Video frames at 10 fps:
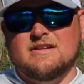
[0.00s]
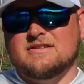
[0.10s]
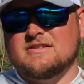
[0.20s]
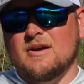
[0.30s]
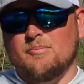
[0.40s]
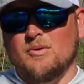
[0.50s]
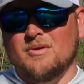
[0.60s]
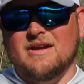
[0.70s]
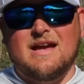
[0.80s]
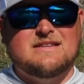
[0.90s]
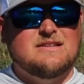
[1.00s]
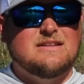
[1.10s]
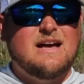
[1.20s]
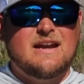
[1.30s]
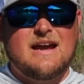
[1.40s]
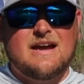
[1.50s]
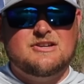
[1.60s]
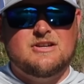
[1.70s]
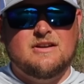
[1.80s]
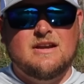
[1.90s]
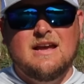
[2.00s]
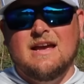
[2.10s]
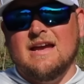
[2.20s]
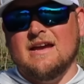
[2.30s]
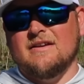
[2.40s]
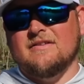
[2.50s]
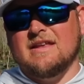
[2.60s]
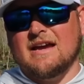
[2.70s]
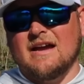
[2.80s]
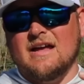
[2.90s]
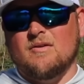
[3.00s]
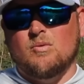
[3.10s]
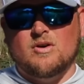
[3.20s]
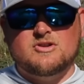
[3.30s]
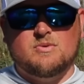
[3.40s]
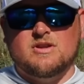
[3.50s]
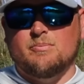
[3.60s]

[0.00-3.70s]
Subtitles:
It's supple, it has a lot of action, and that kind of works with the